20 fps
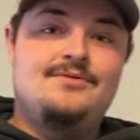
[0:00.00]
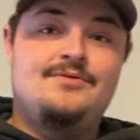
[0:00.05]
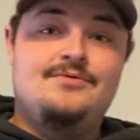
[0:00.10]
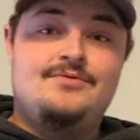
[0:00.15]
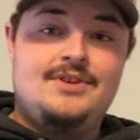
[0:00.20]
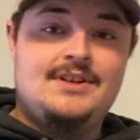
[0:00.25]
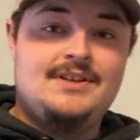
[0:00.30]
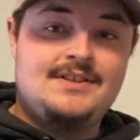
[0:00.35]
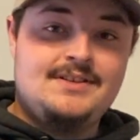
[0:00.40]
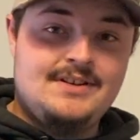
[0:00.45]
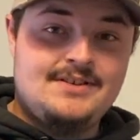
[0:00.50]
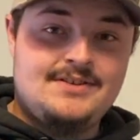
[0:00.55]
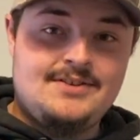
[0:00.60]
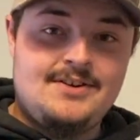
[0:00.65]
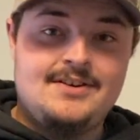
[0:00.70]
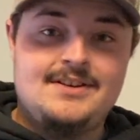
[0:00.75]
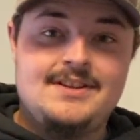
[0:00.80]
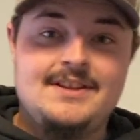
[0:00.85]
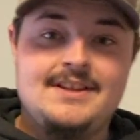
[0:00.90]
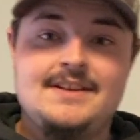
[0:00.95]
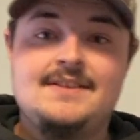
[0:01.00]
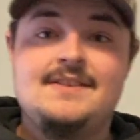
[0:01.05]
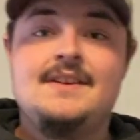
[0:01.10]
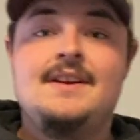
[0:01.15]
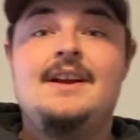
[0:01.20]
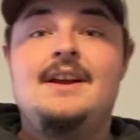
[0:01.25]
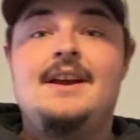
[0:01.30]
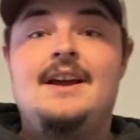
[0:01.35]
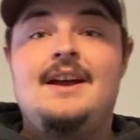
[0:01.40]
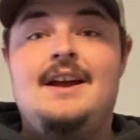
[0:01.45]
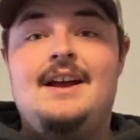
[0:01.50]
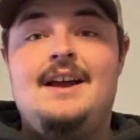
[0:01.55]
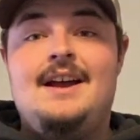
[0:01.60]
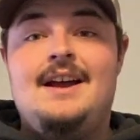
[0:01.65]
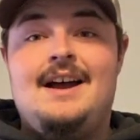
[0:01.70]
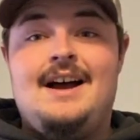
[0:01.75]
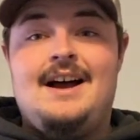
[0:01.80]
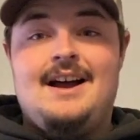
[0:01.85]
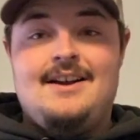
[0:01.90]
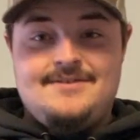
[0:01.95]
just to start to this,
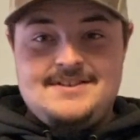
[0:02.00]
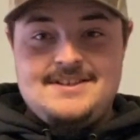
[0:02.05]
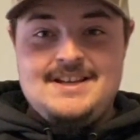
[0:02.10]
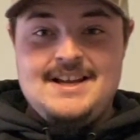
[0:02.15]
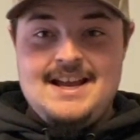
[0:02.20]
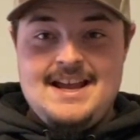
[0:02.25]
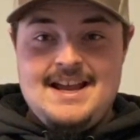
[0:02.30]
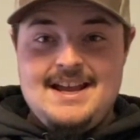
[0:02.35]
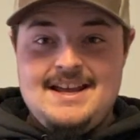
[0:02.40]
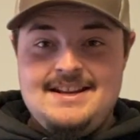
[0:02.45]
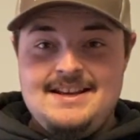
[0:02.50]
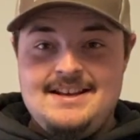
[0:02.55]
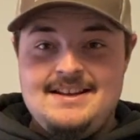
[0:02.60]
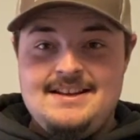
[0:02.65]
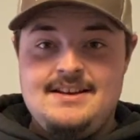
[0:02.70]
I've said